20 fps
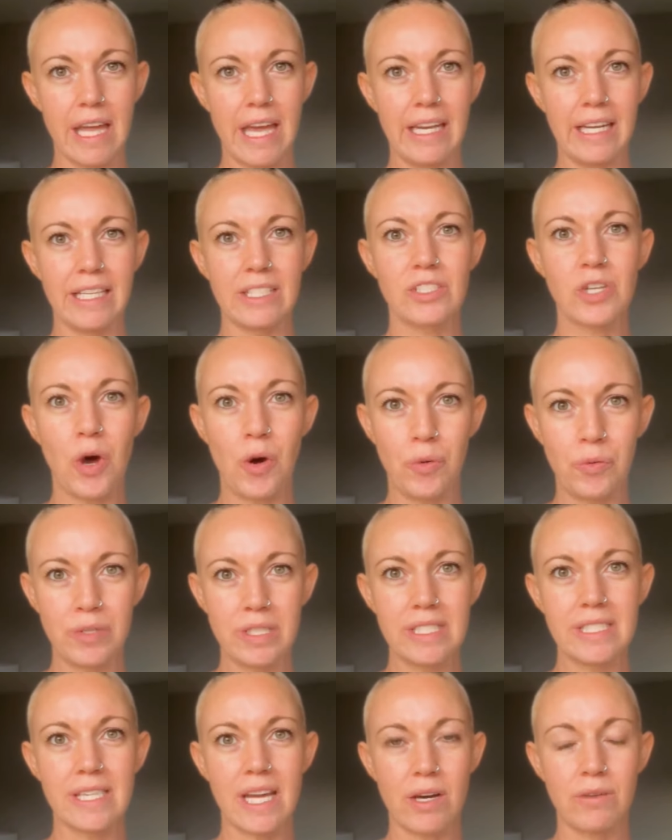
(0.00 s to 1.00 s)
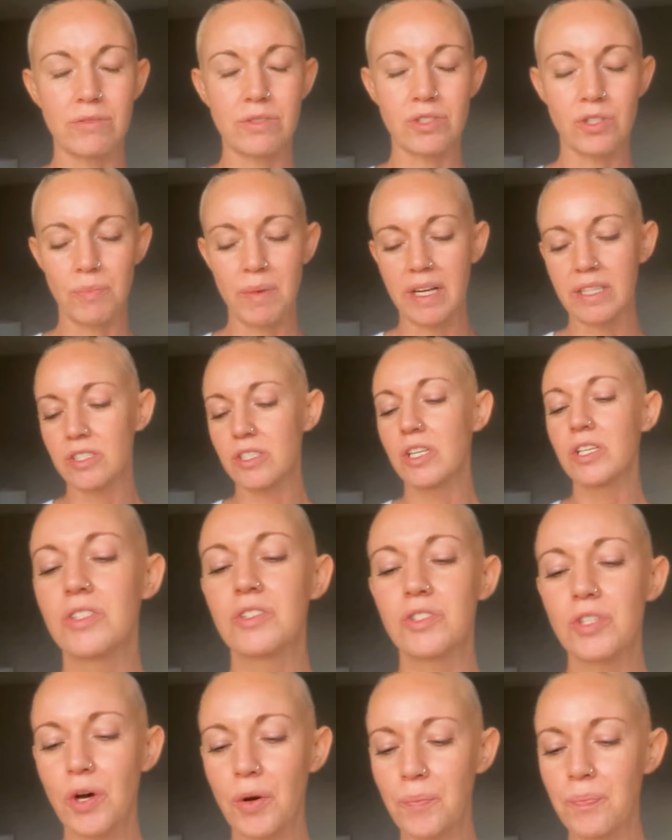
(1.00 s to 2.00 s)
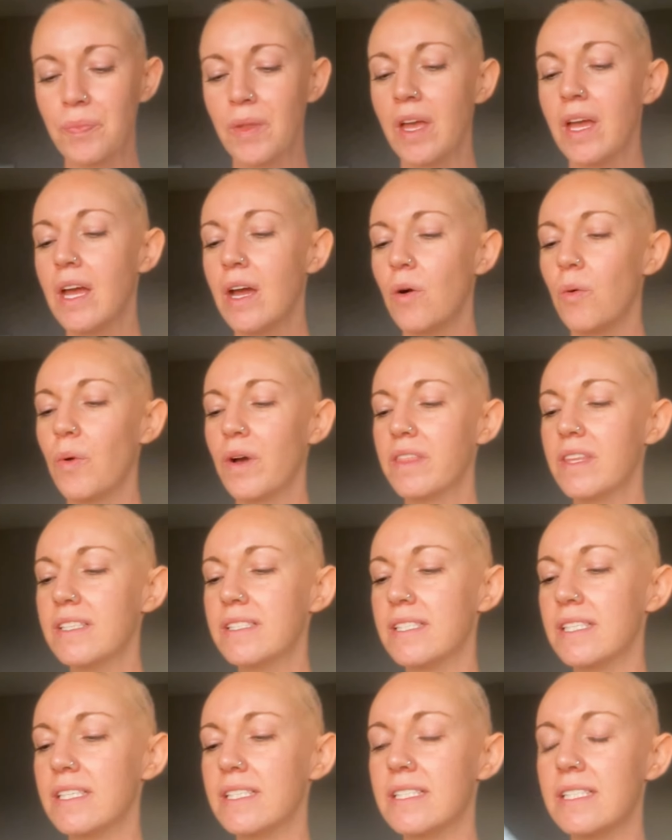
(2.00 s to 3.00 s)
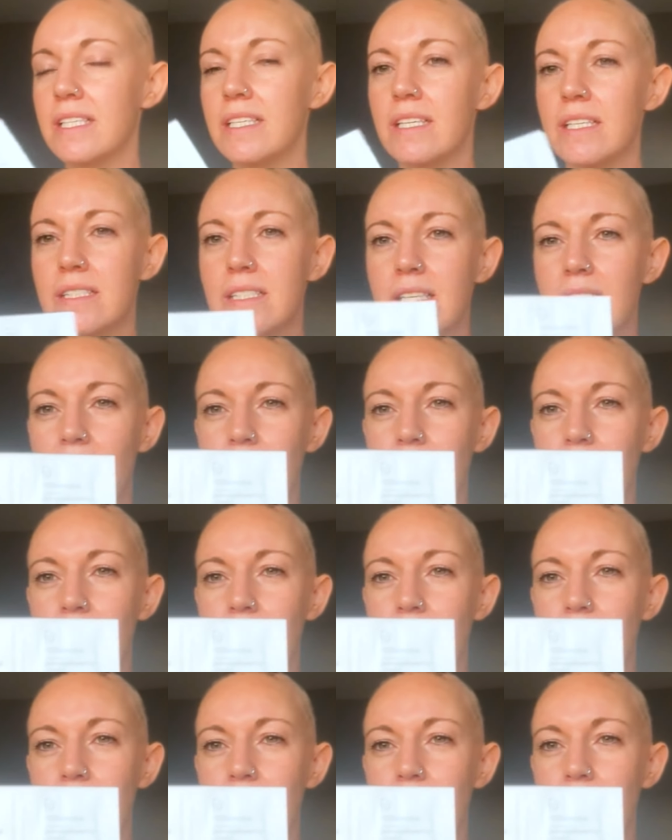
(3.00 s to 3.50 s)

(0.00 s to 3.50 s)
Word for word: and it toned it down so much. So what this is, is it